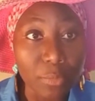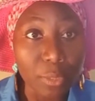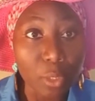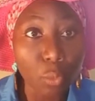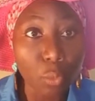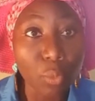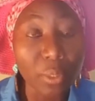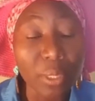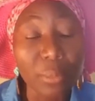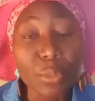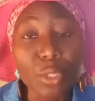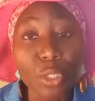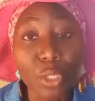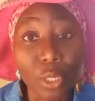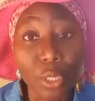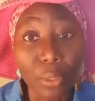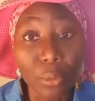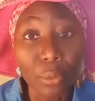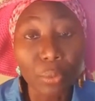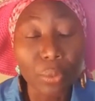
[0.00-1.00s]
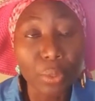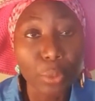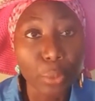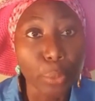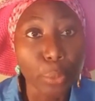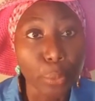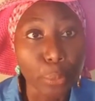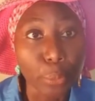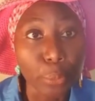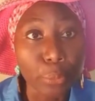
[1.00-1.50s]
what I'm sharing with
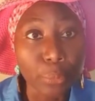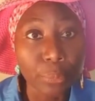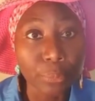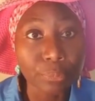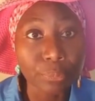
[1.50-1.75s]
you.